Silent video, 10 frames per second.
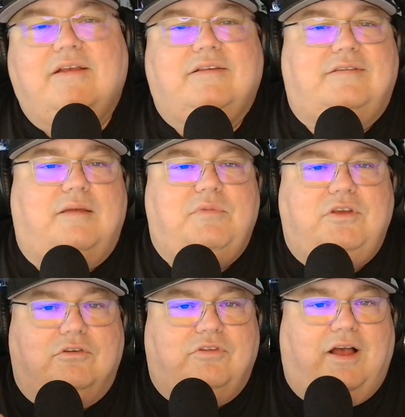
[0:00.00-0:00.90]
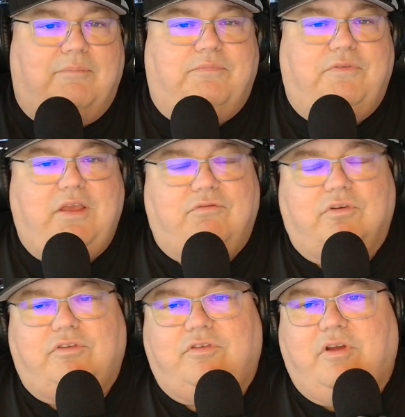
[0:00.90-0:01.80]
Send me your top
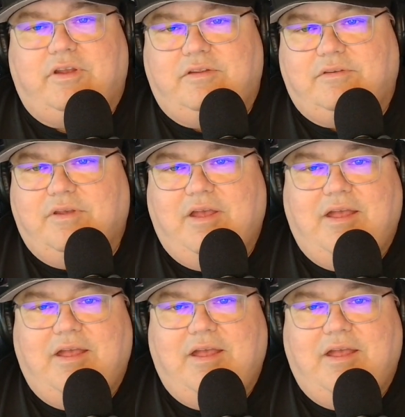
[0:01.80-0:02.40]
favorite sites,